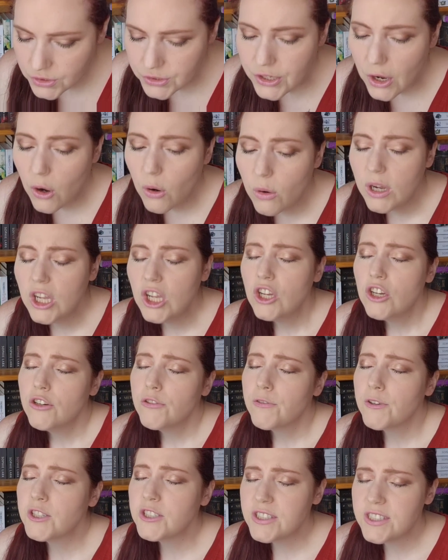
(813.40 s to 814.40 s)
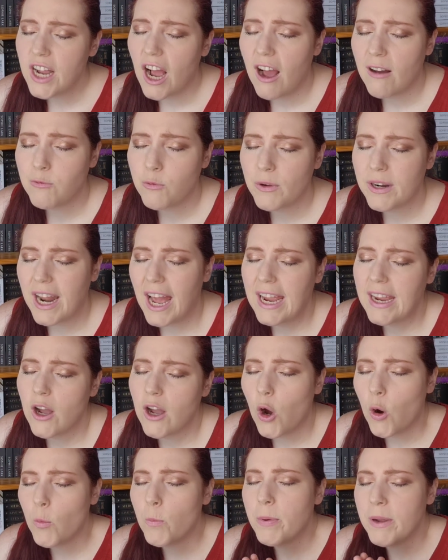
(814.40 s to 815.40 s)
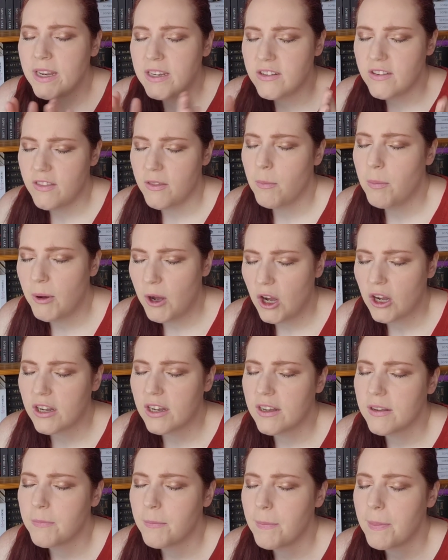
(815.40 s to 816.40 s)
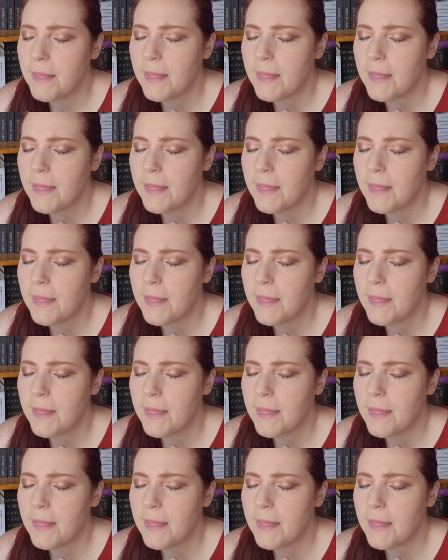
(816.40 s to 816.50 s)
So, first off, when I opened the book,